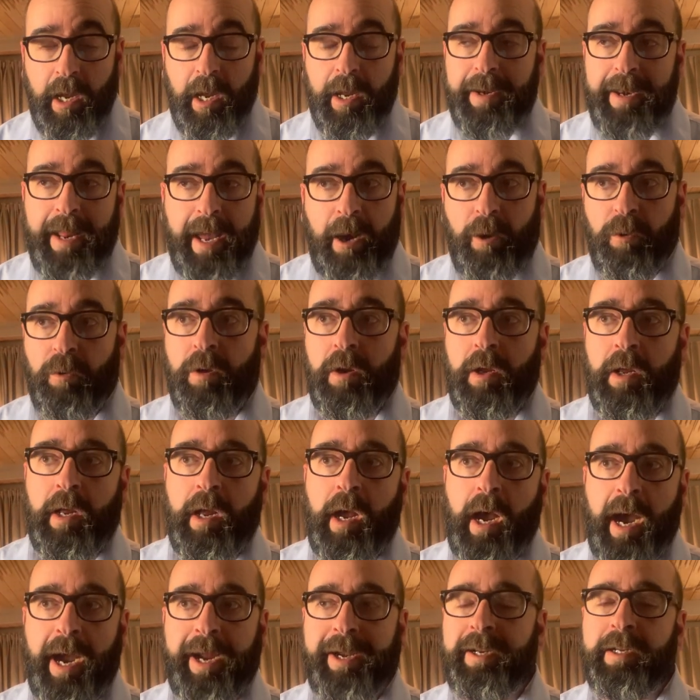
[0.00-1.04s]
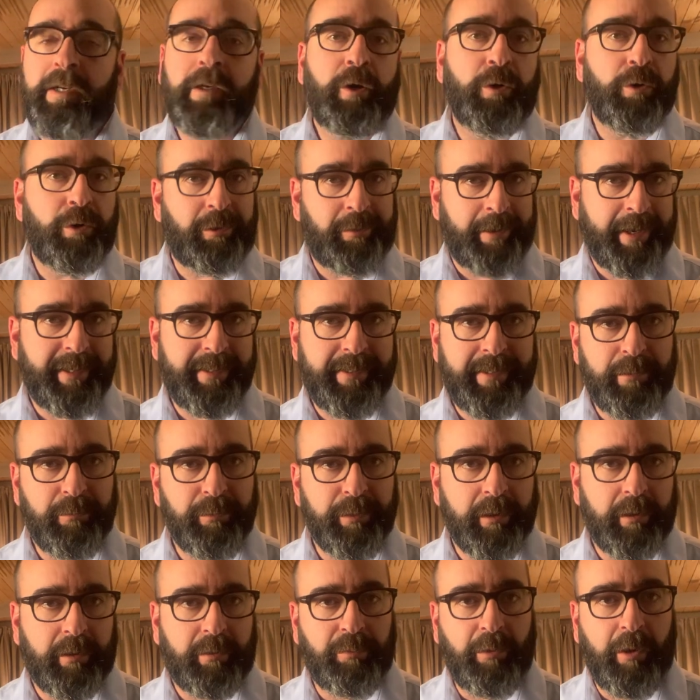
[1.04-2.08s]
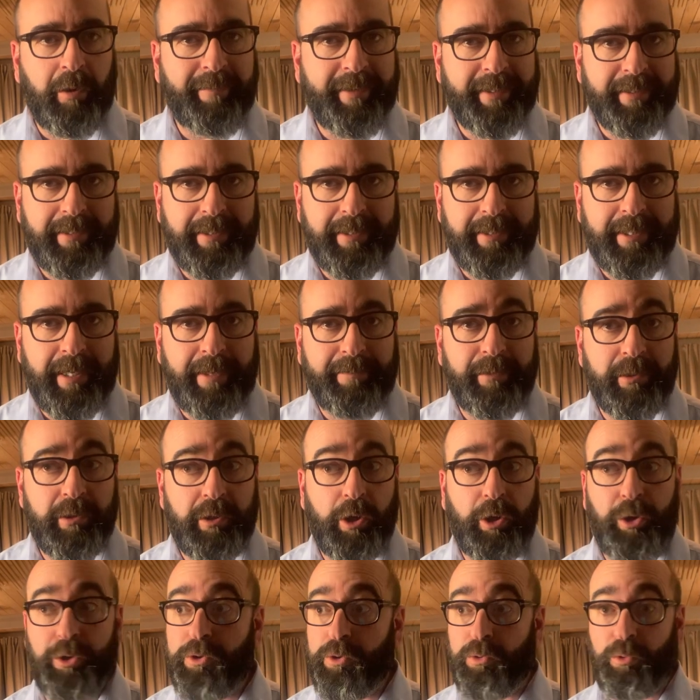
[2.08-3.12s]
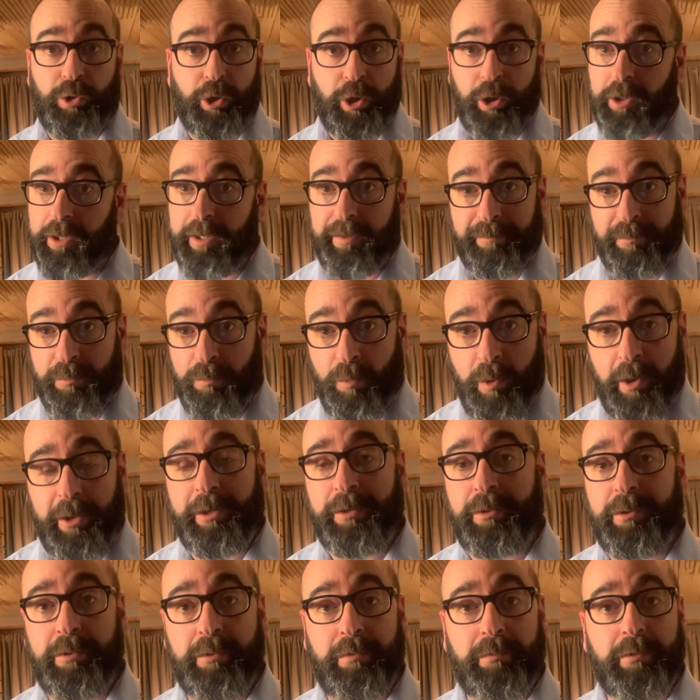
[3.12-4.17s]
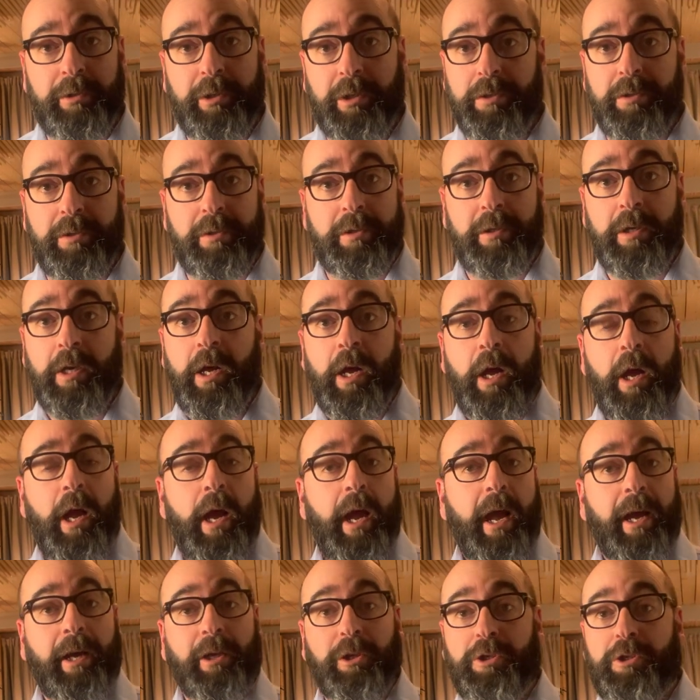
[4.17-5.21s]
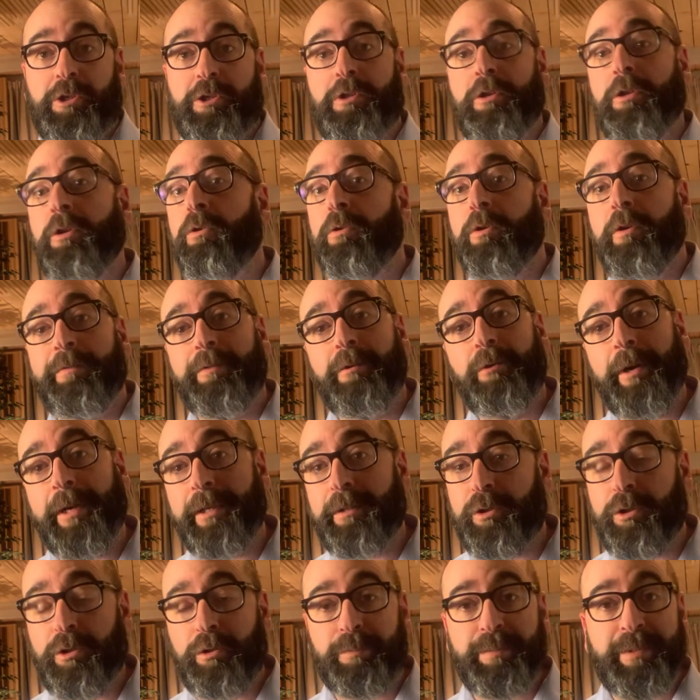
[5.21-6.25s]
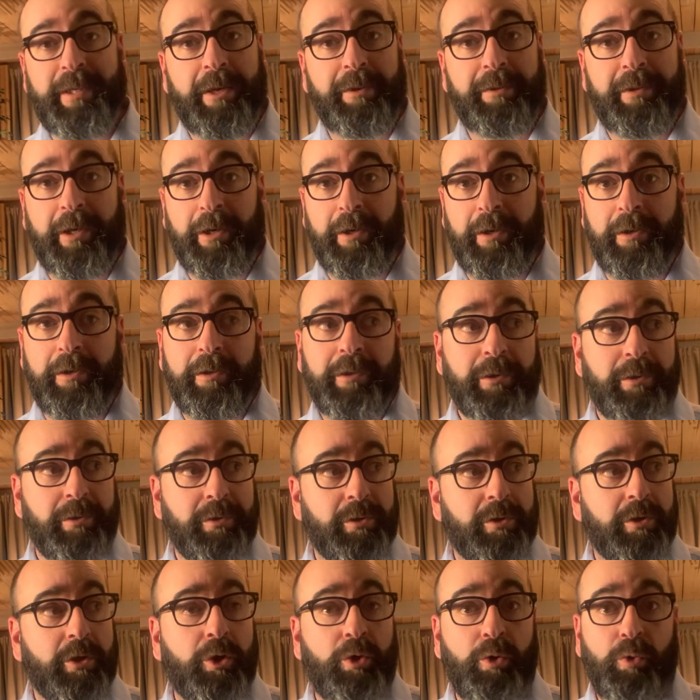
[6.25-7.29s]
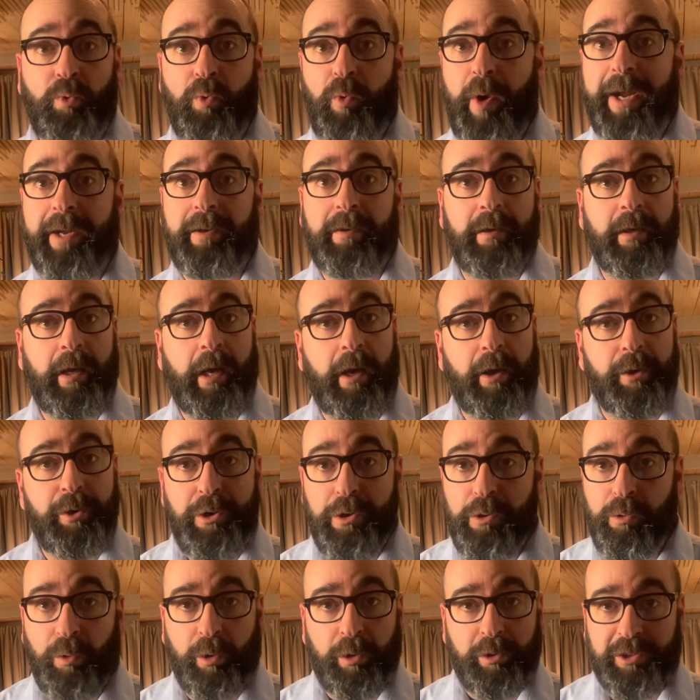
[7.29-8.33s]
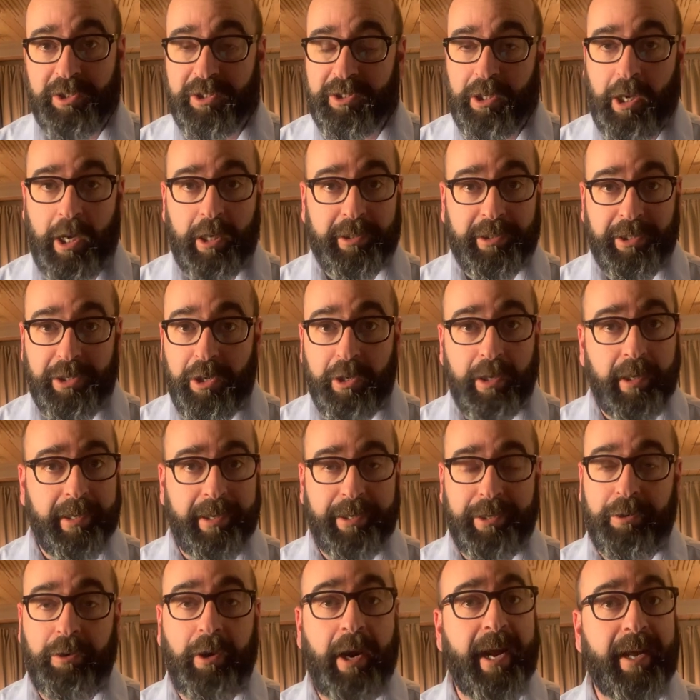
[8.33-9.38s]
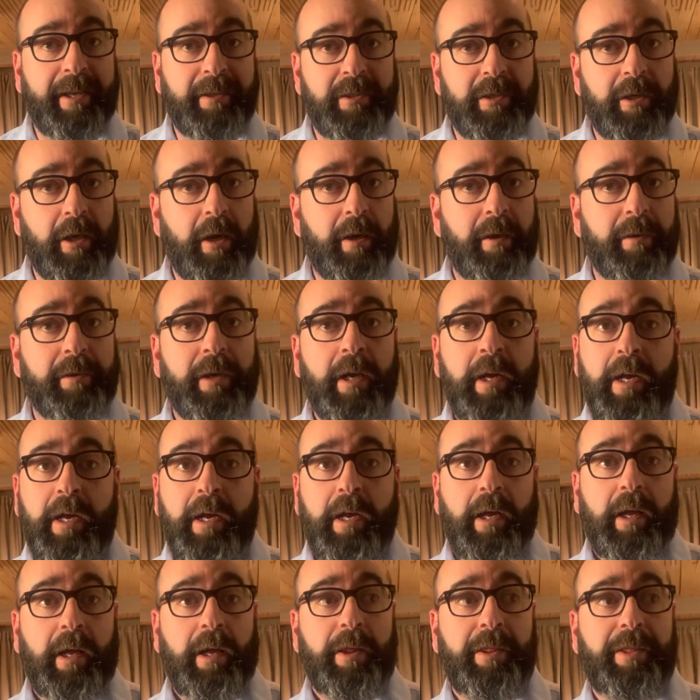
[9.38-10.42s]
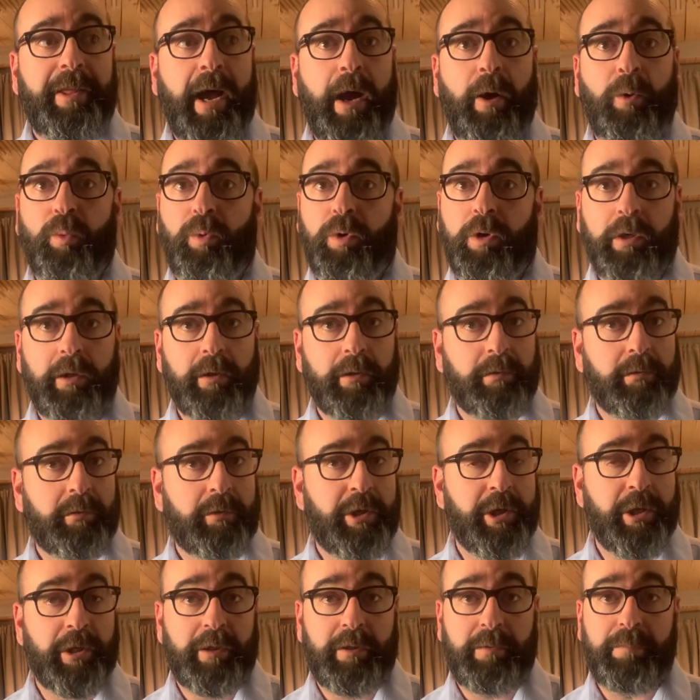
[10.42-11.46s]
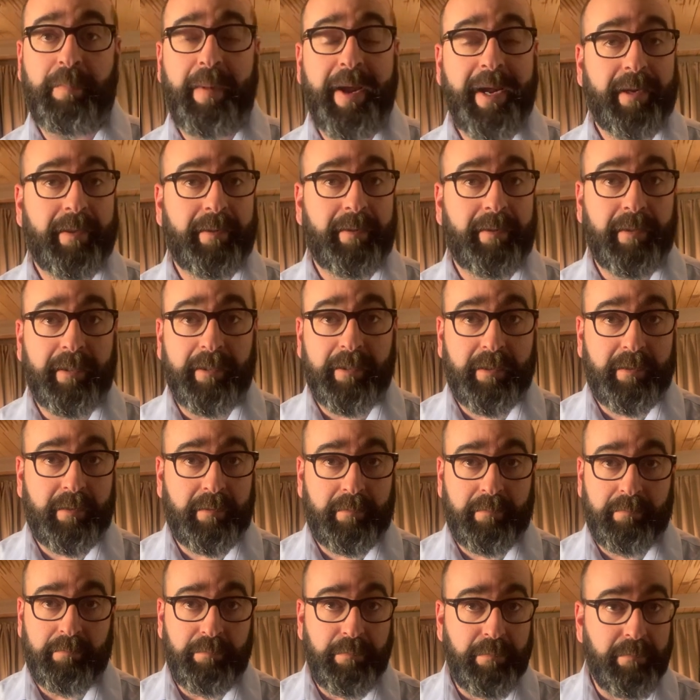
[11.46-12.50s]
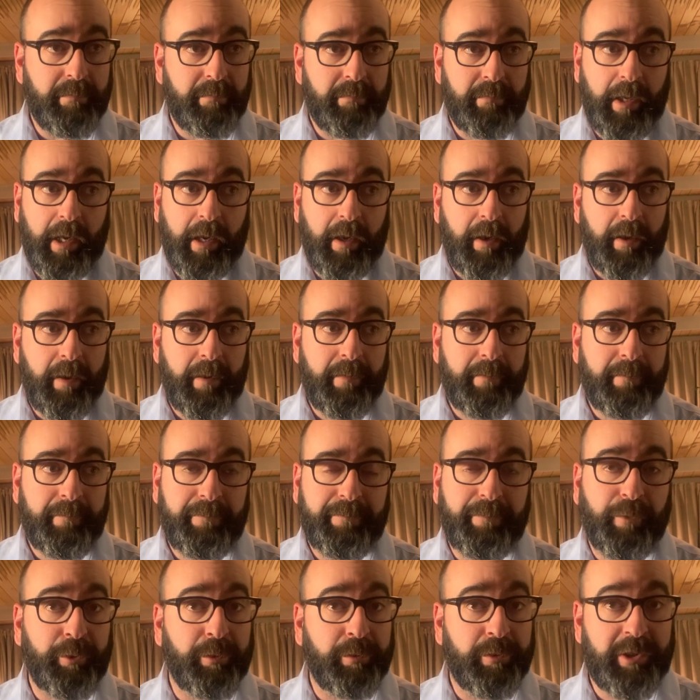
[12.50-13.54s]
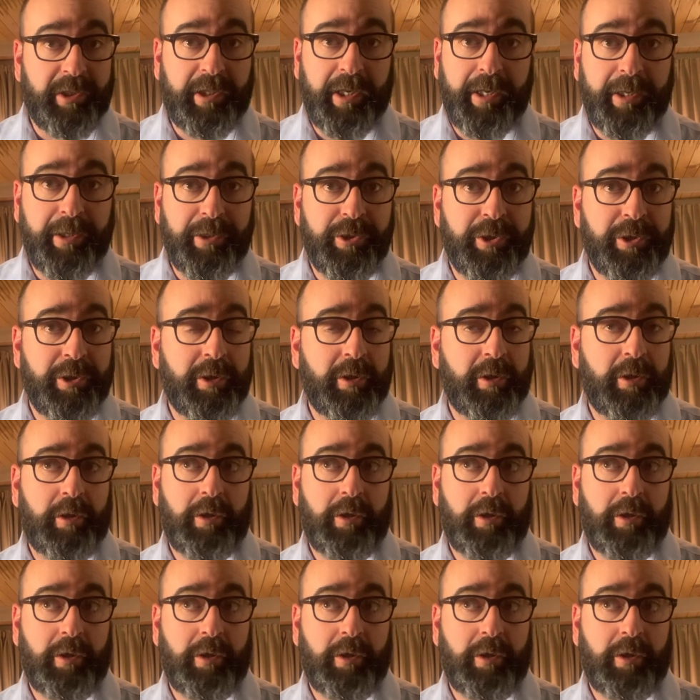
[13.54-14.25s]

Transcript: Now, I didn't go crazy with the 12AT7s. You could if you wanted to. There's a slew of great tubes out there. There's great uh, new old stock that you can get your hands on that would just make this uh, phono stage